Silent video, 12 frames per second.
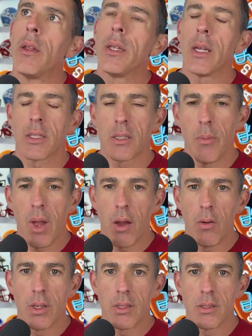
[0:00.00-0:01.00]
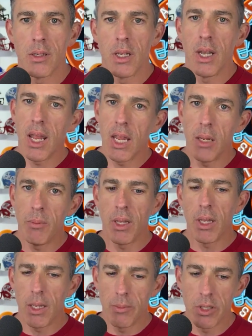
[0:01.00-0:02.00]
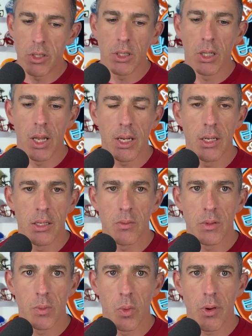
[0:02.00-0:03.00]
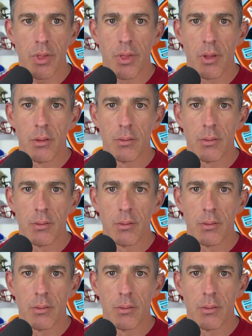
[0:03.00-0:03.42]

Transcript: yet somehow his name, image, and likeness was worth